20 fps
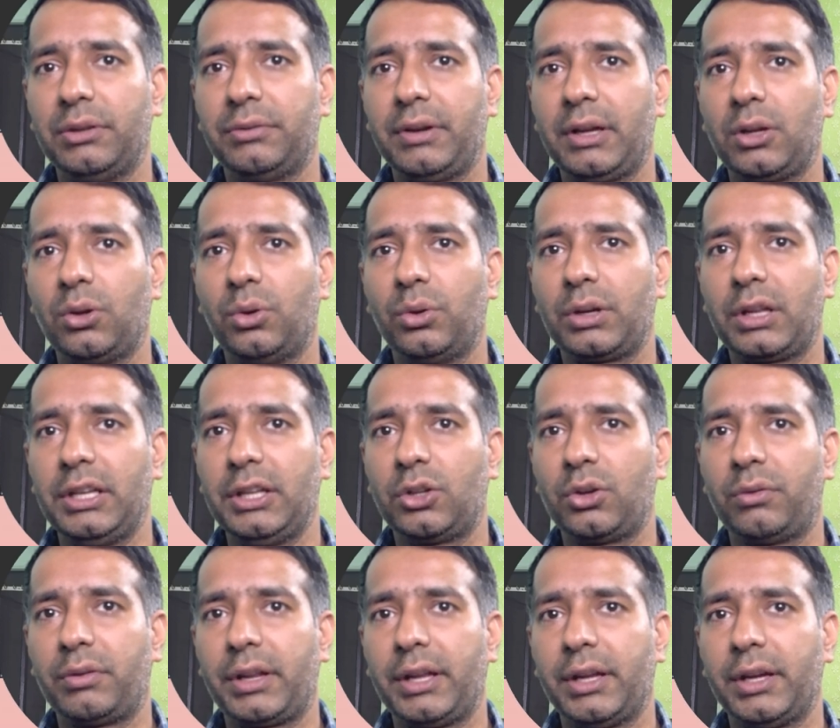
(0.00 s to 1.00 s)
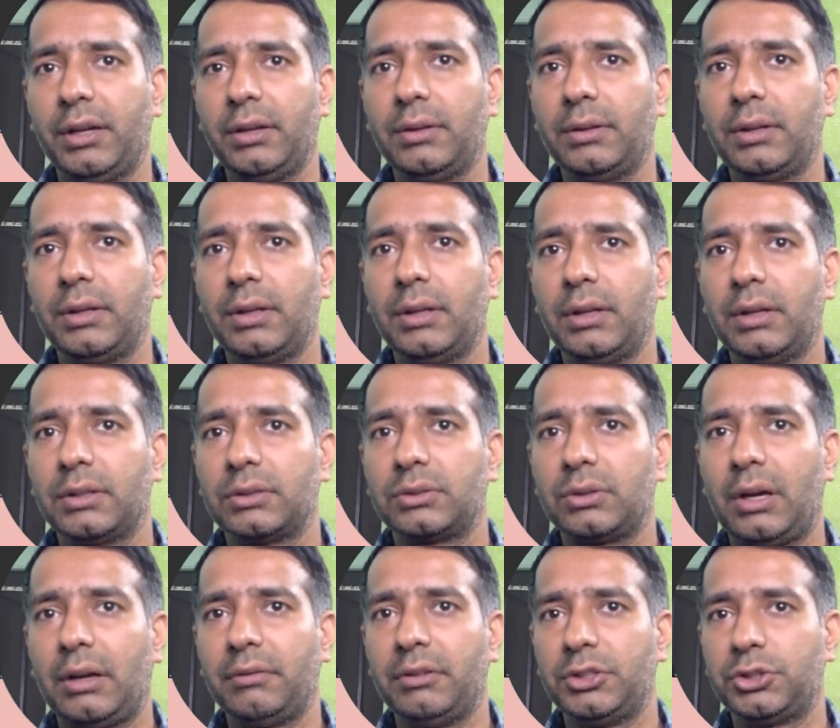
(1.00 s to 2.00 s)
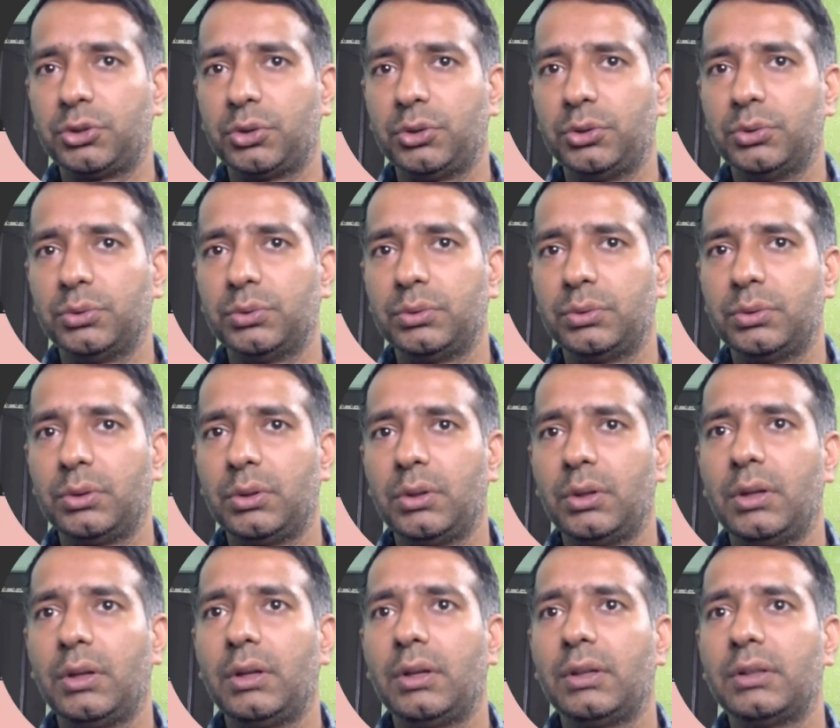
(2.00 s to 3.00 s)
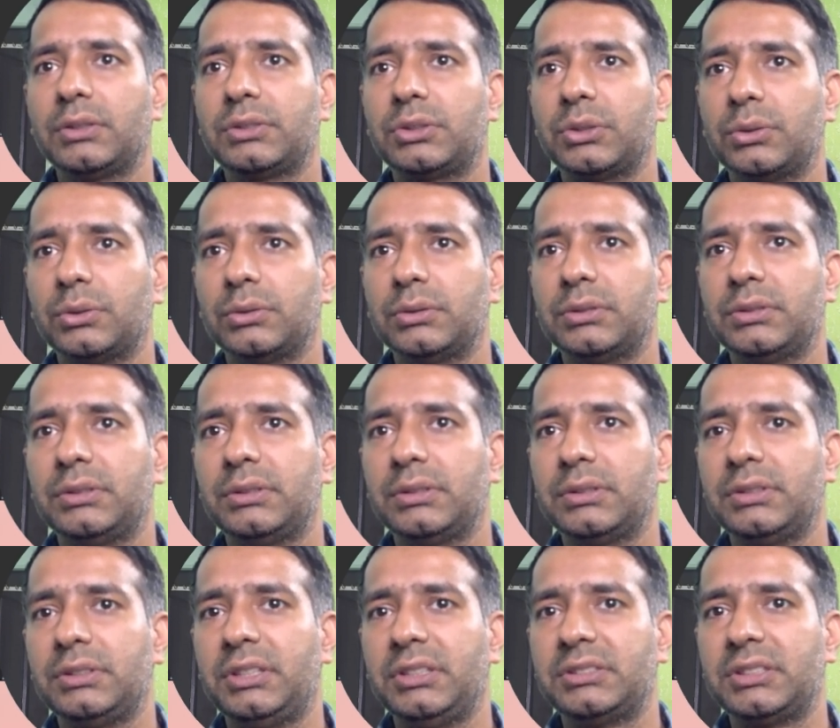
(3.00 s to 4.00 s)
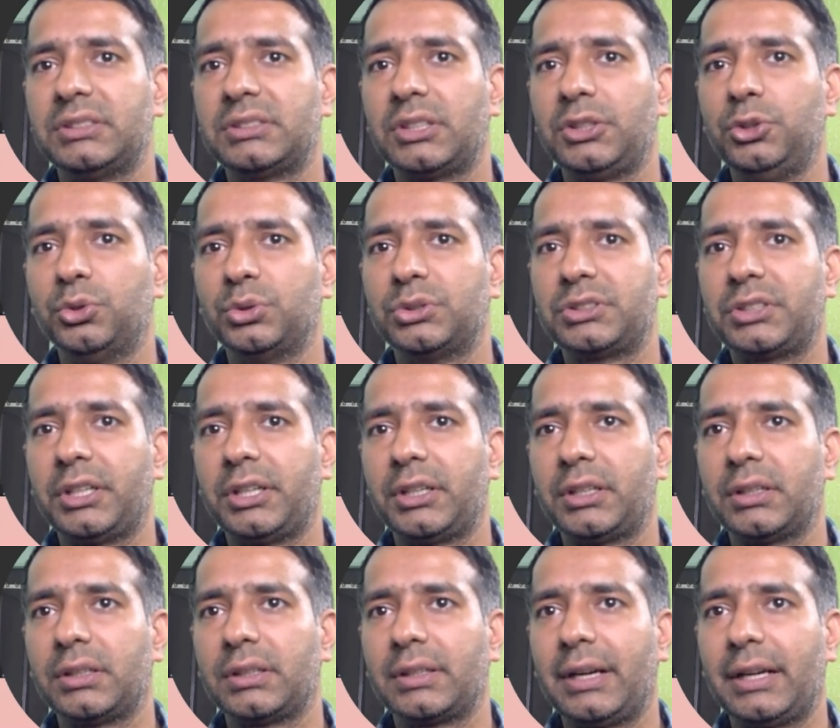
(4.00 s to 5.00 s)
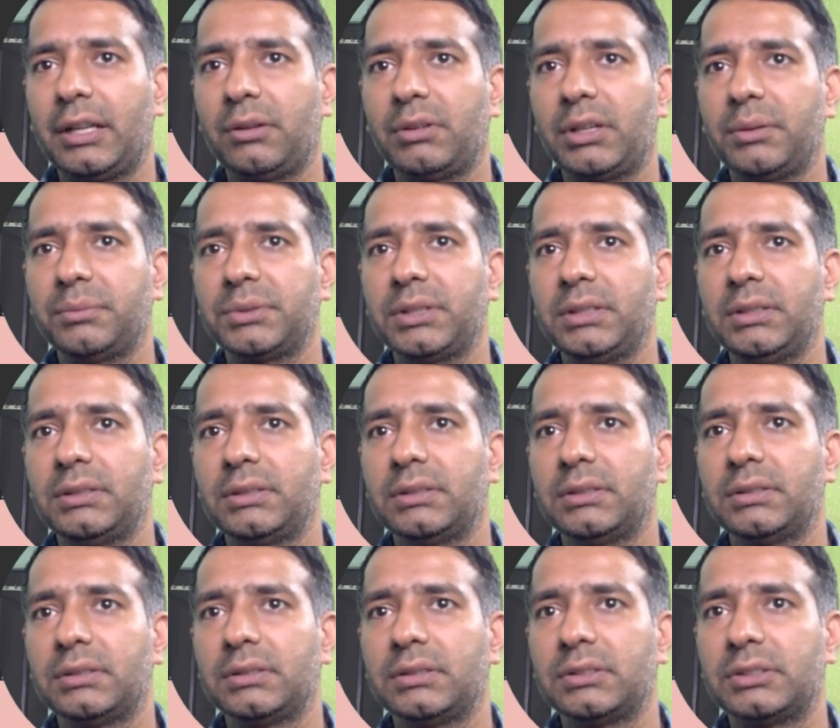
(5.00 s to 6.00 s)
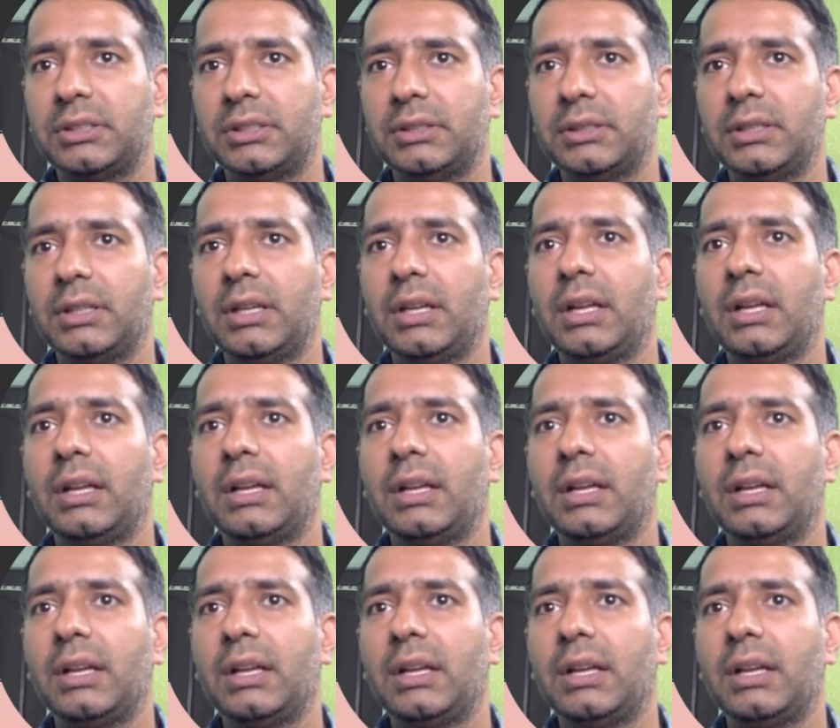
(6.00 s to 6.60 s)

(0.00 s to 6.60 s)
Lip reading: So if I go click over here, so I will show you. So this is a use state. Getting what I'm saying? See.